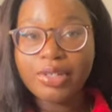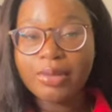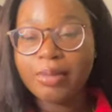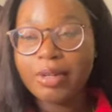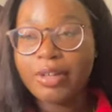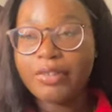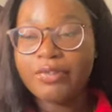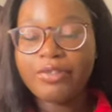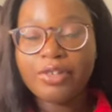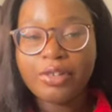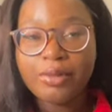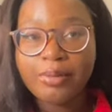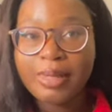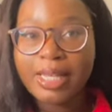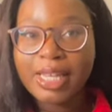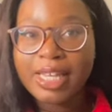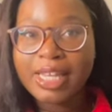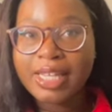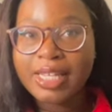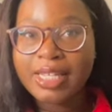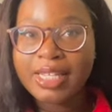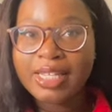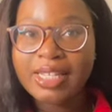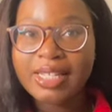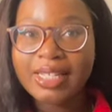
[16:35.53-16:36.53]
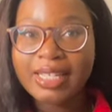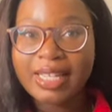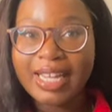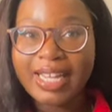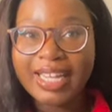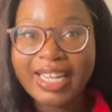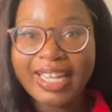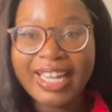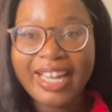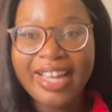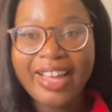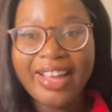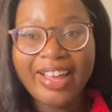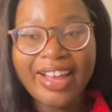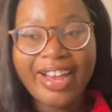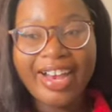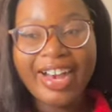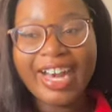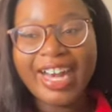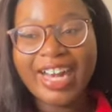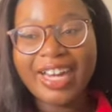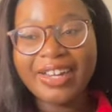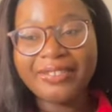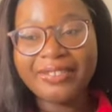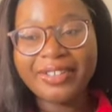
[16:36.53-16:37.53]
But for me, it's like
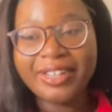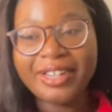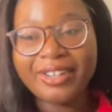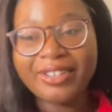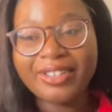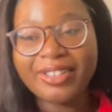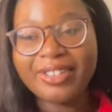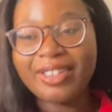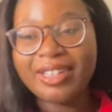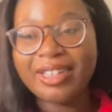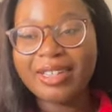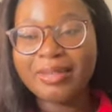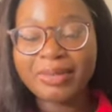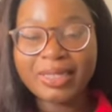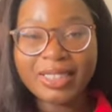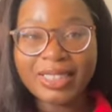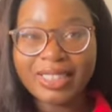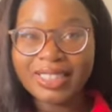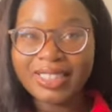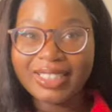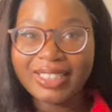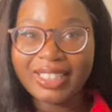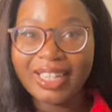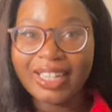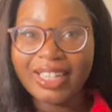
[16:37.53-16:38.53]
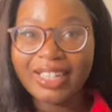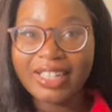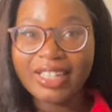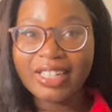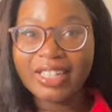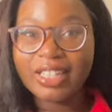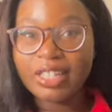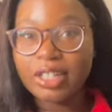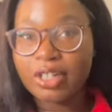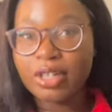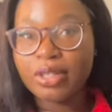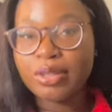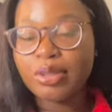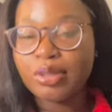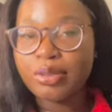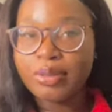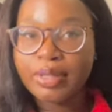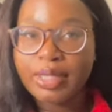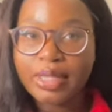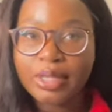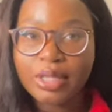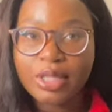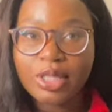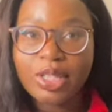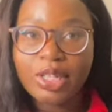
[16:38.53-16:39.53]
I have other options that I could also
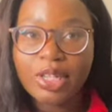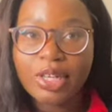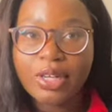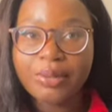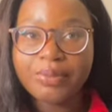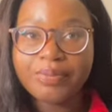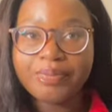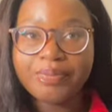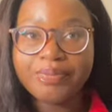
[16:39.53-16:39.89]
consider.